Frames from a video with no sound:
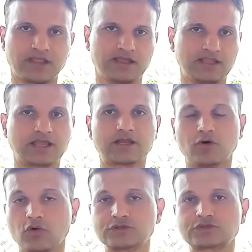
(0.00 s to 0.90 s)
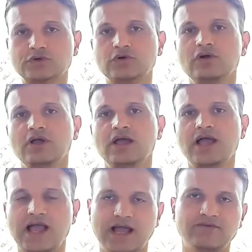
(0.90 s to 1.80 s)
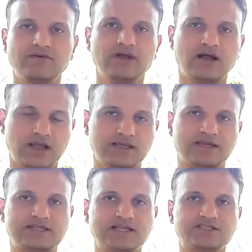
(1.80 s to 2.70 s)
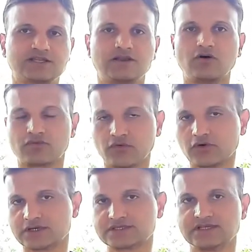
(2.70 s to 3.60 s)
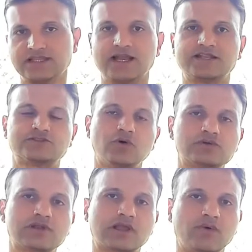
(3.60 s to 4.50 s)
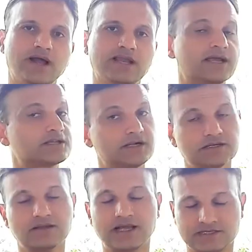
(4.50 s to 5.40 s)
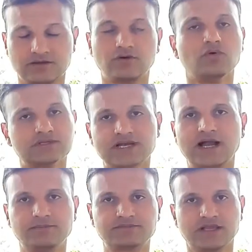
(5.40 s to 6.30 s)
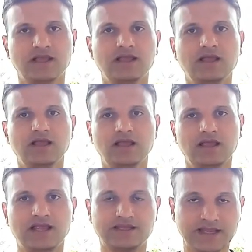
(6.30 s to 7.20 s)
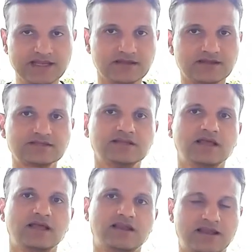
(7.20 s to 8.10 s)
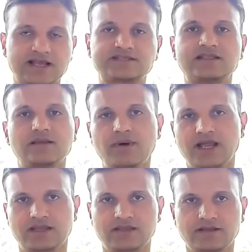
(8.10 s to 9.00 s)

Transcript: They can also have higher attention or focus that is not required at all times. It hinders relaxing the mind.